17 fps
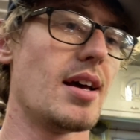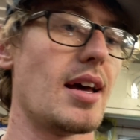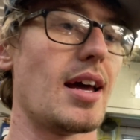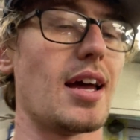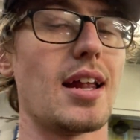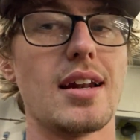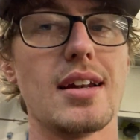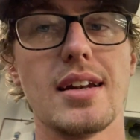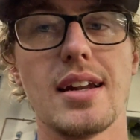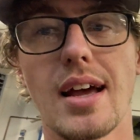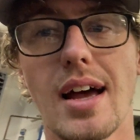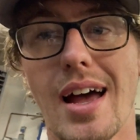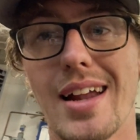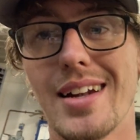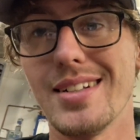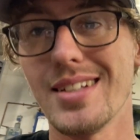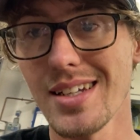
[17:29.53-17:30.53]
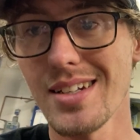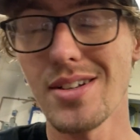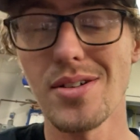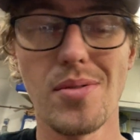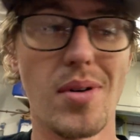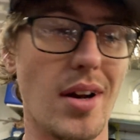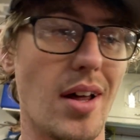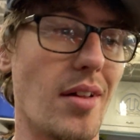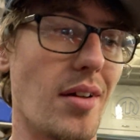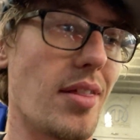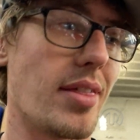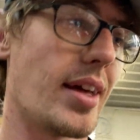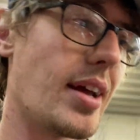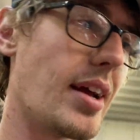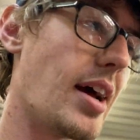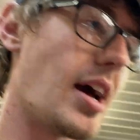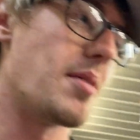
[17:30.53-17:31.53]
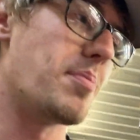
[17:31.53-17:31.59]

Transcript: And I did do one other thing. I